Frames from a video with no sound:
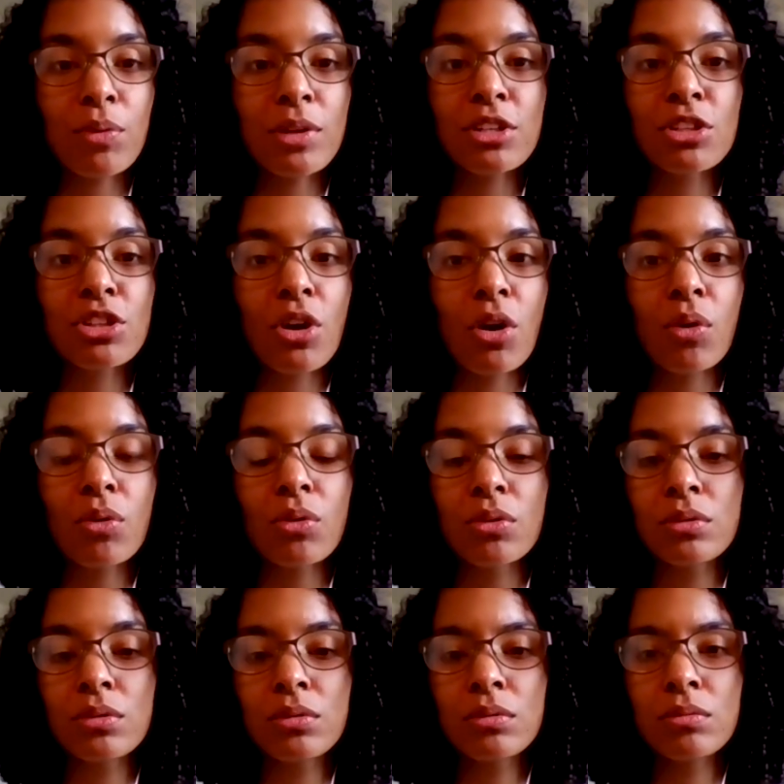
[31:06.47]
We didn't
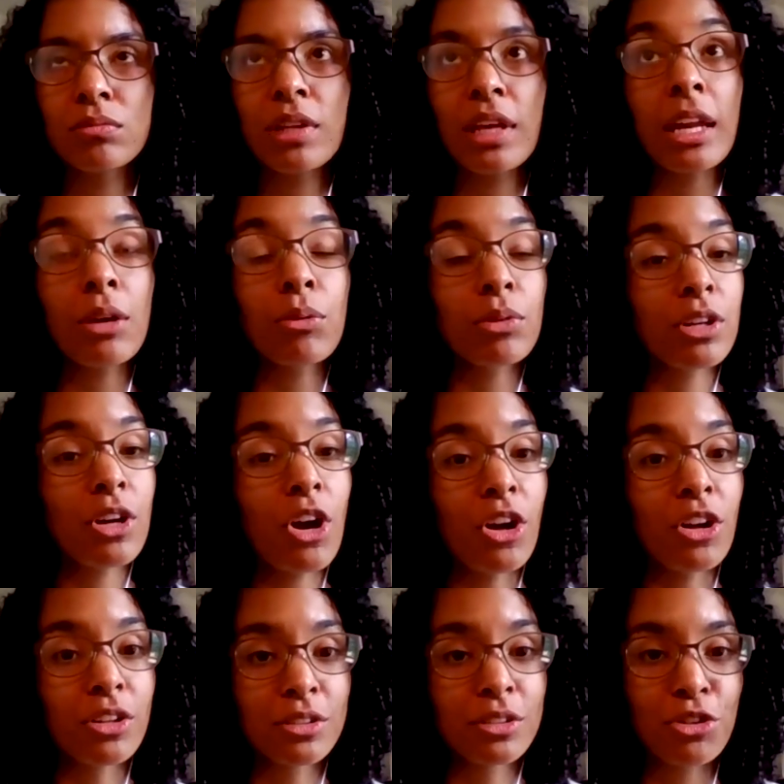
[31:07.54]
go that I
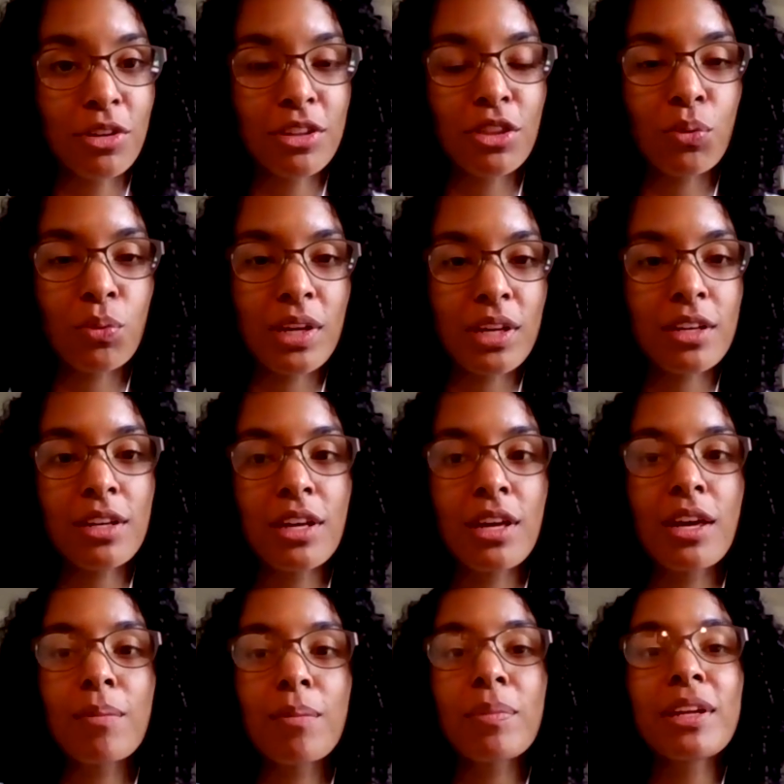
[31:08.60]
recall during the week,
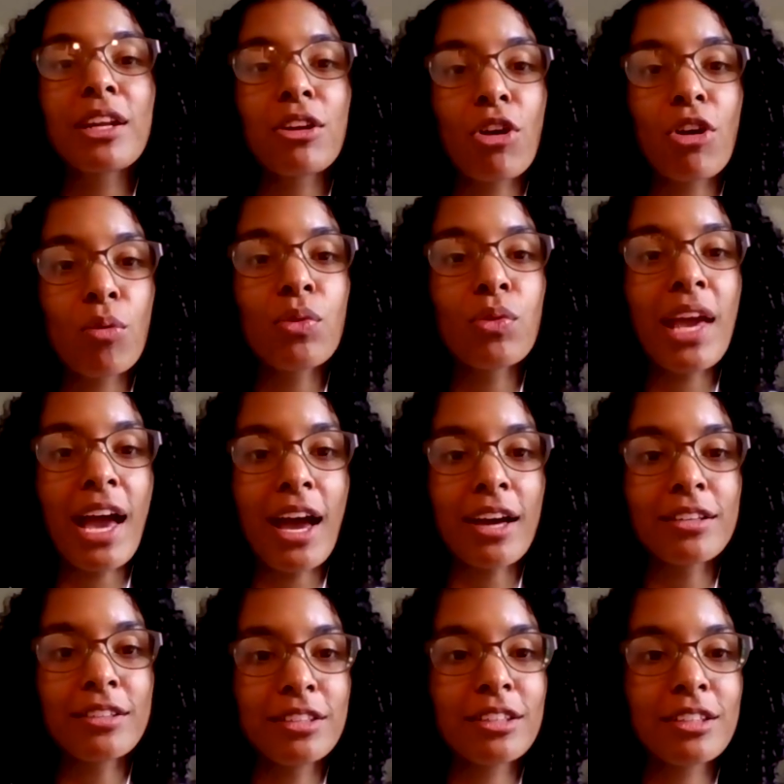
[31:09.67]
but at home we
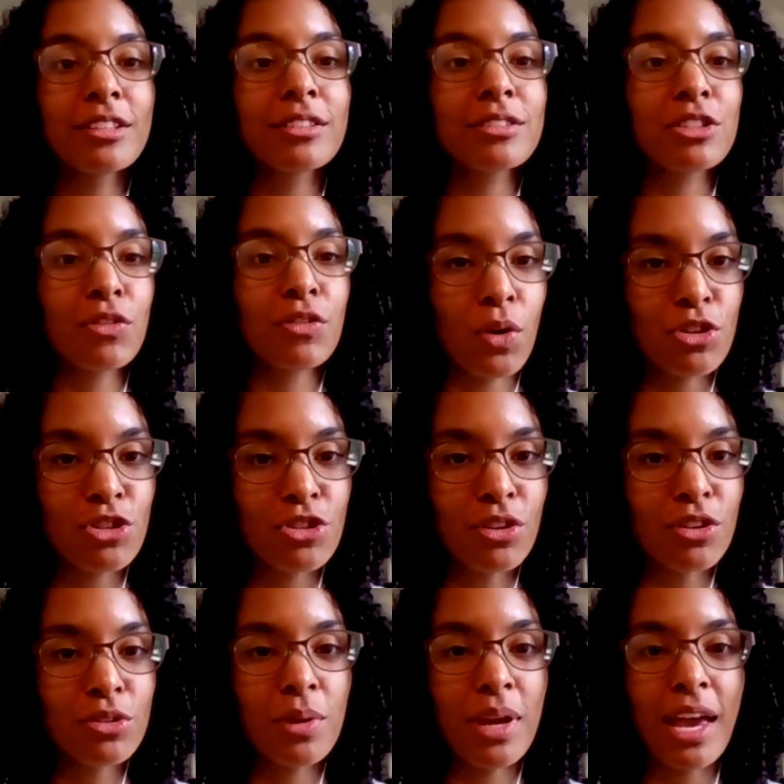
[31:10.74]
had devotionals.